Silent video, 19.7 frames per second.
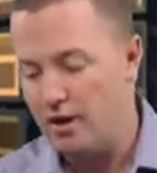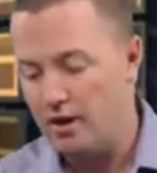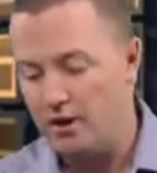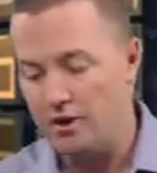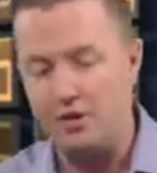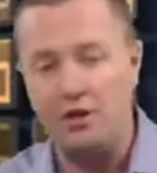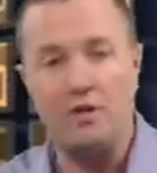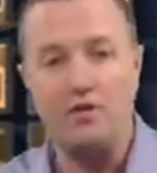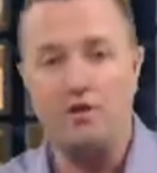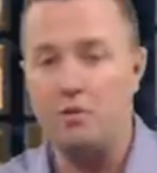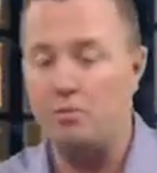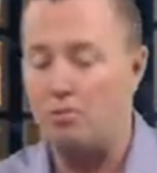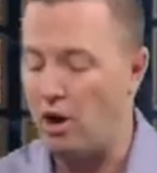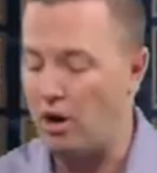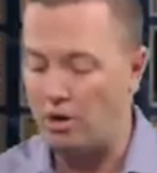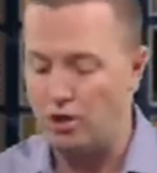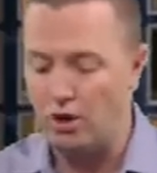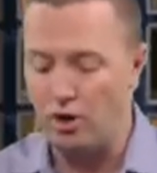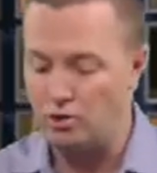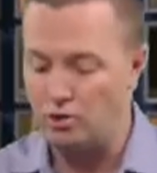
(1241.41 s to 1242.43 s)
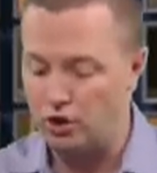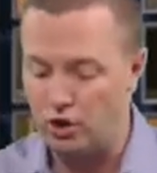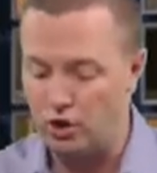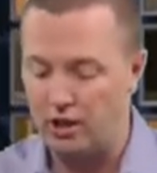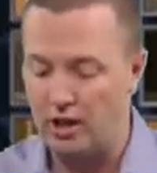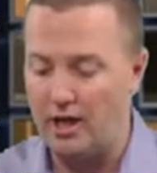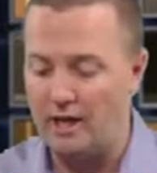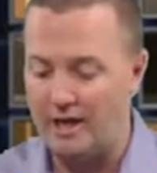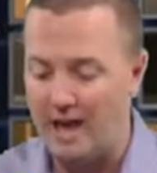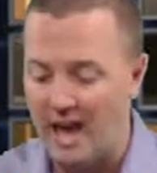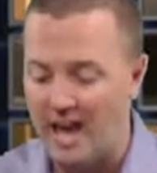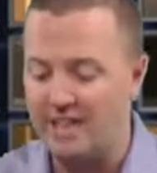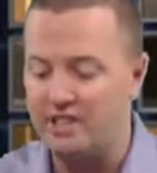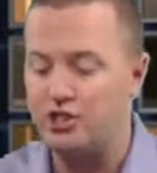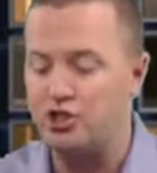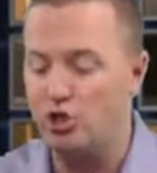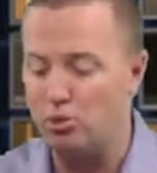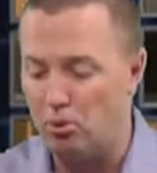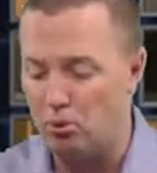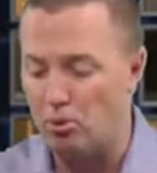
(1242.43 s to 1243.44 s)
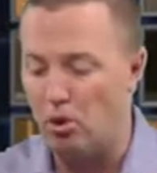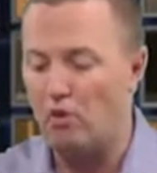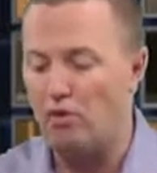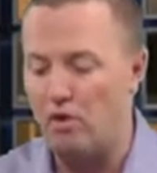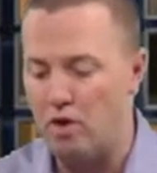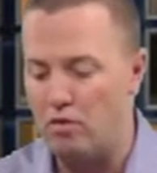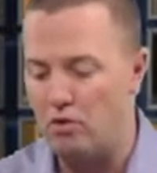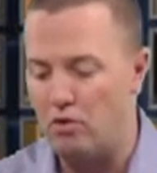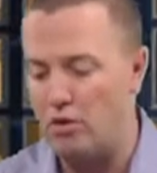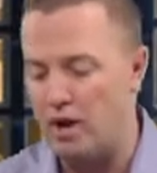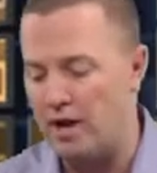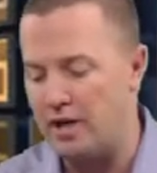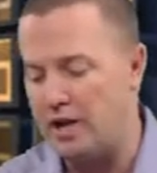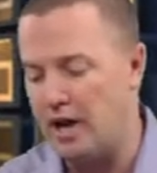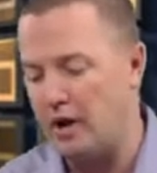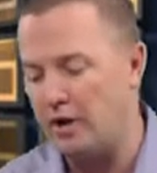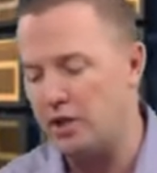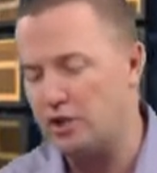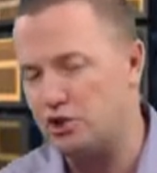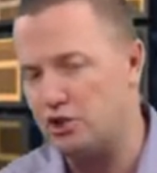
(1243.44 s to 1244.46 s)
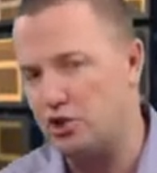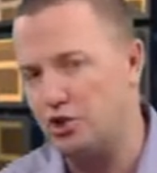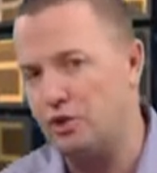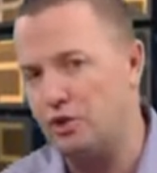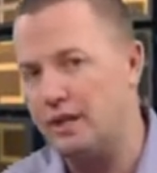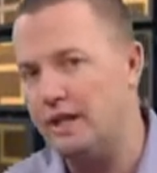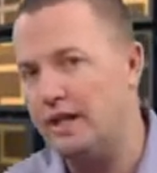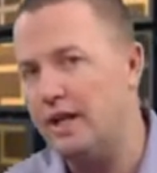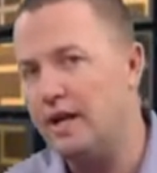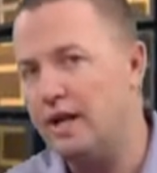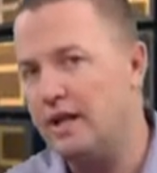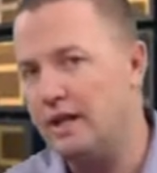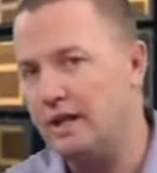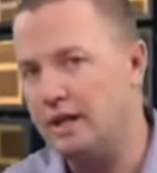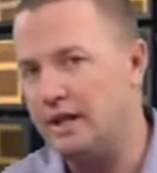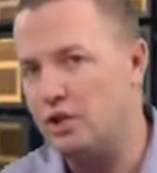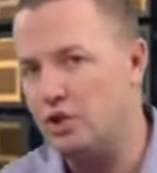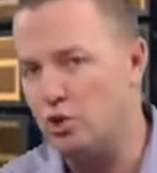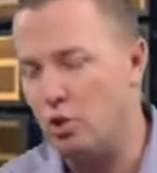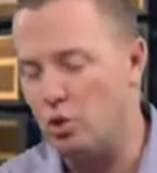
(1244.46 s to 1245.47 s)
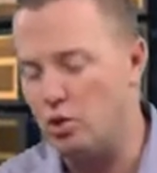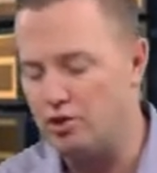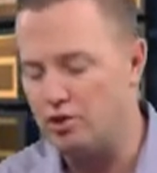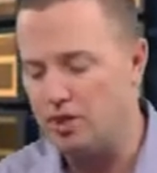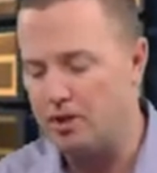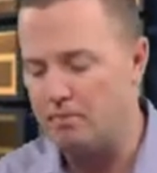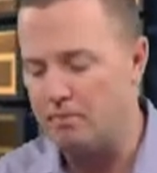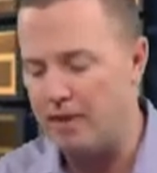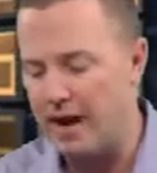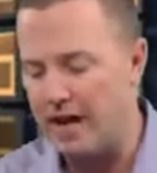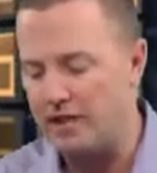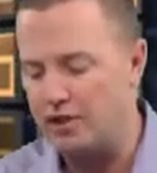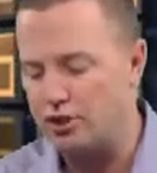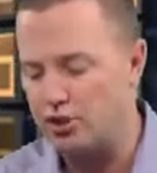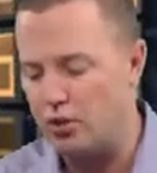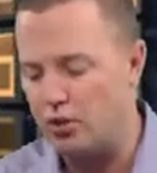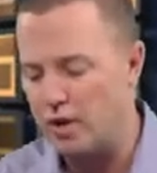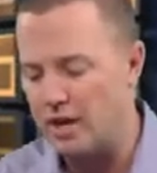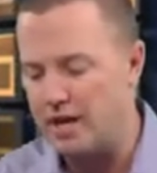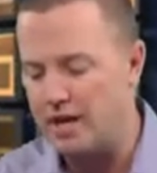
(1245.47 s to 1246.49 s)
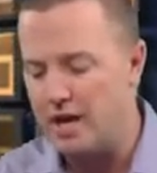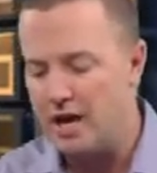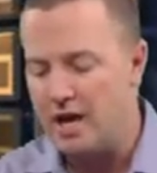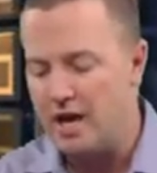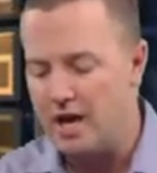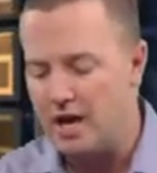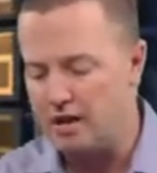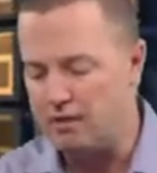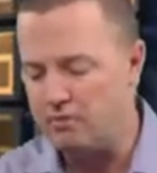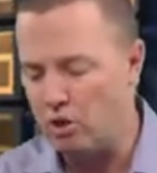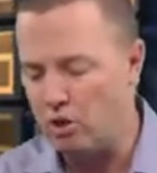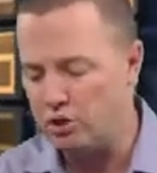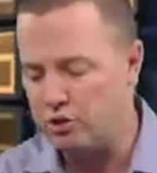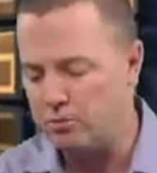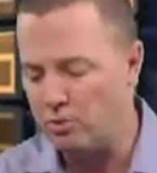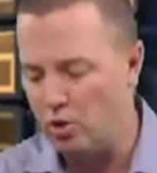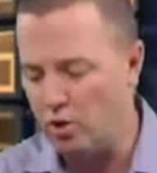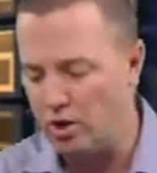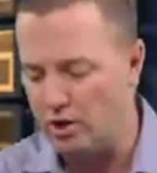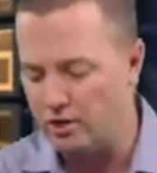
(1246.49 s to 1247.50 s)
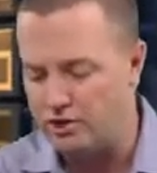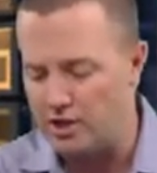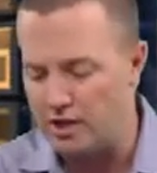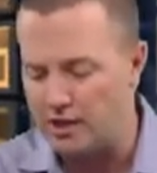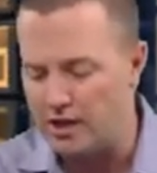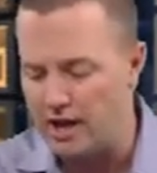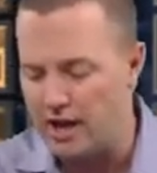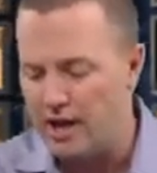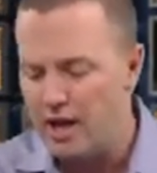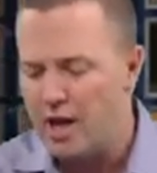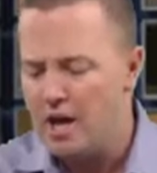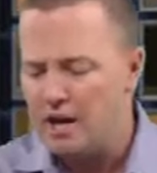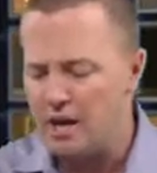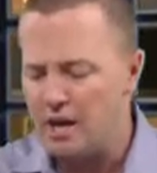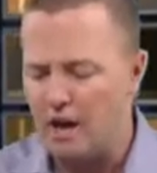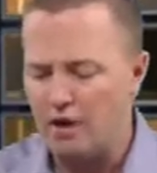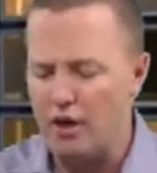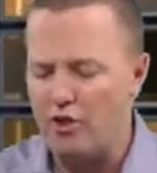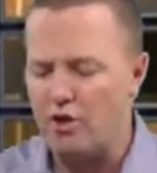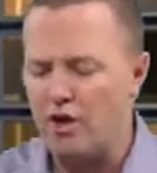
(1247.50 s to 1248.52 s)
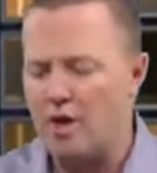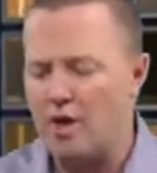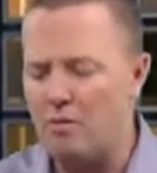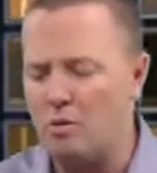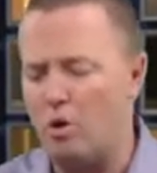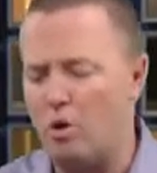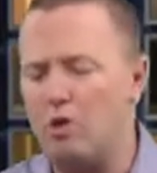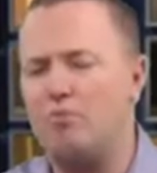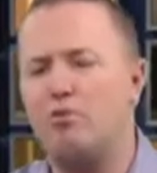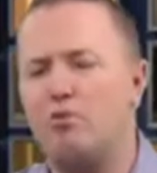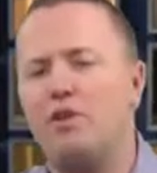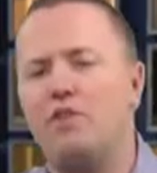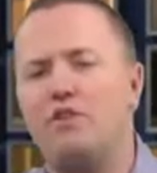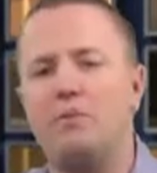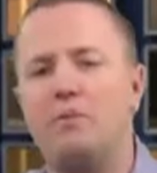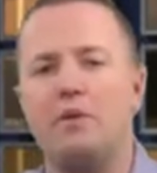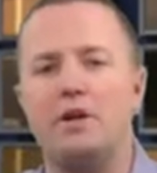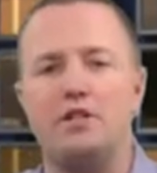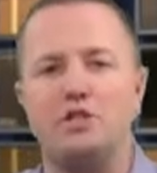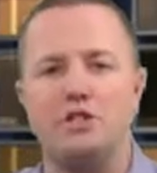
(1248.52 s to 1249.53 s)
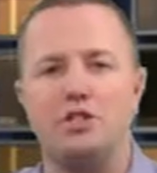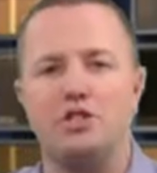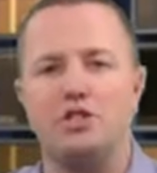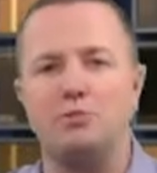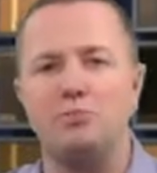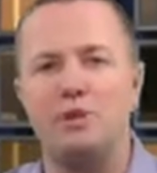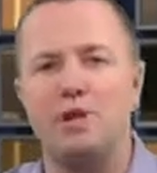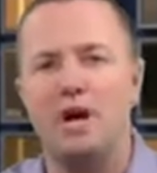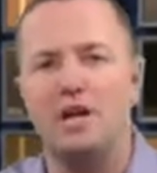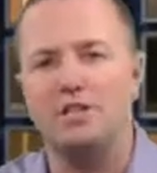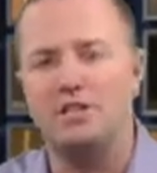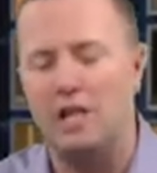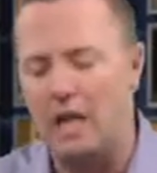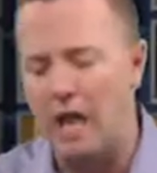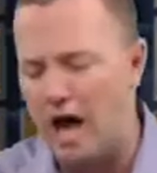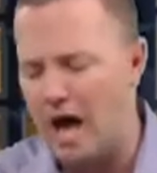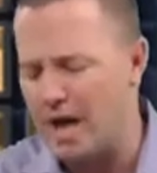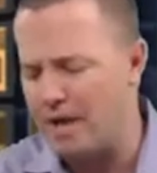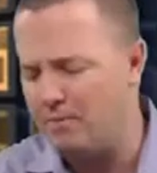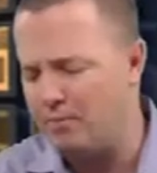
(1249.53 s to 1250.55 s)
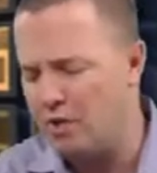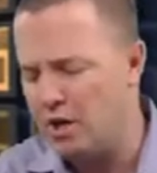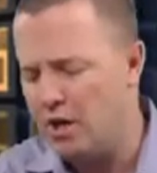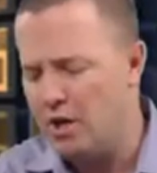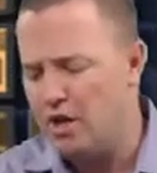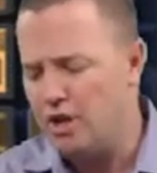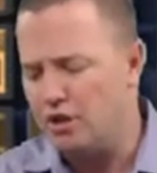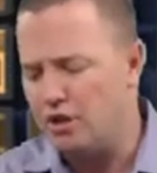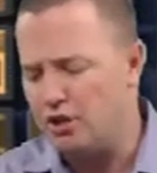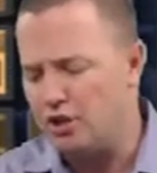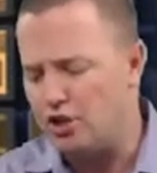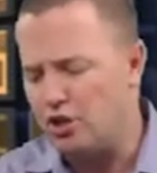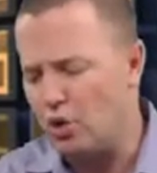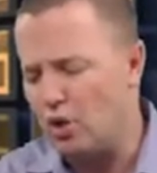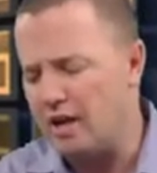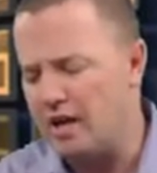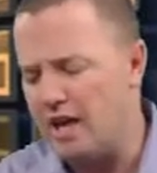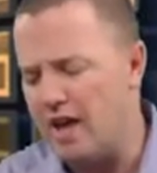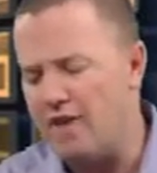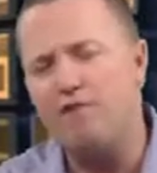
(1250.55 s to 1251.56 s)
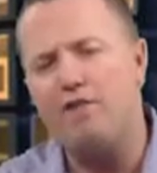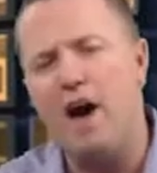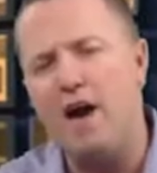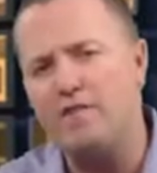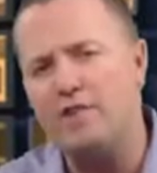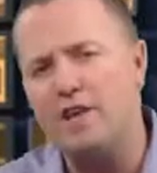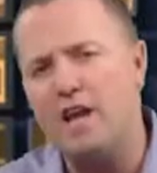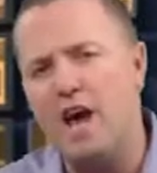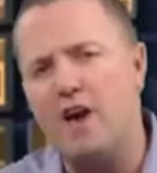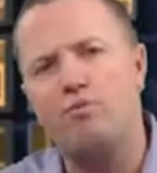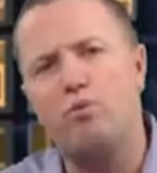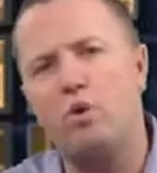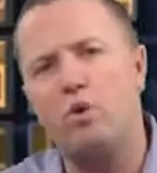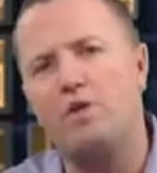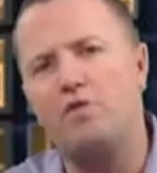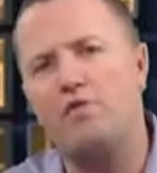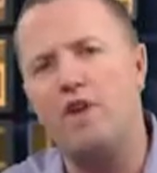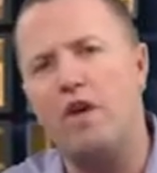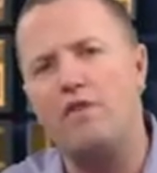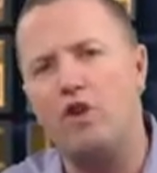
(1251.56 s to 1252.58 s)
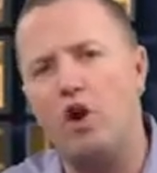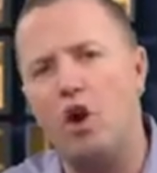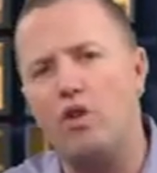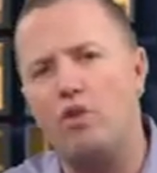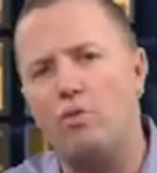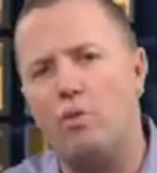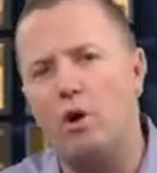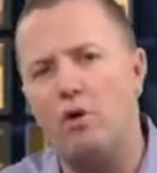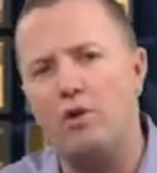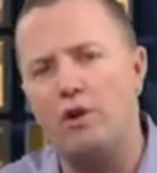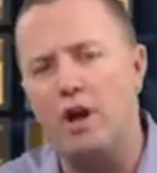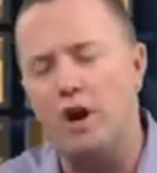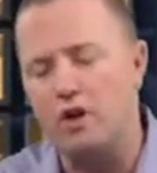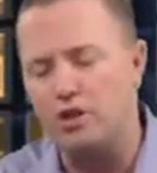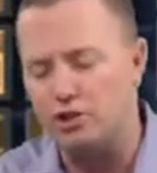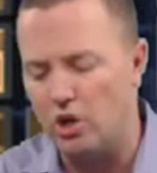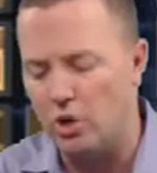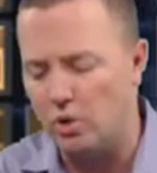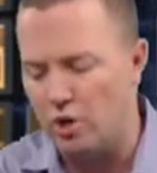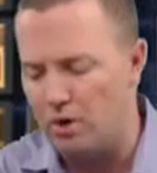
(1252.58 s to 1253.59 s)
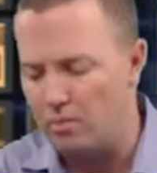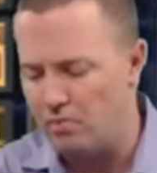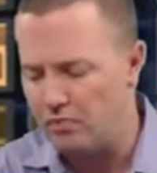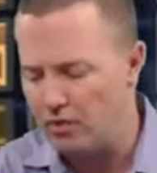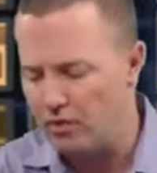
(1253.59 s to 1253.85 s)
The Denver Broncos look like a Super Bowl favorite right now, and I certainly lean towards them -3 in Baltimore on Sunday. Now, another game I want to briefly mention just because of the line. Detroit, a 5.5-point favorite on the road in Arizona.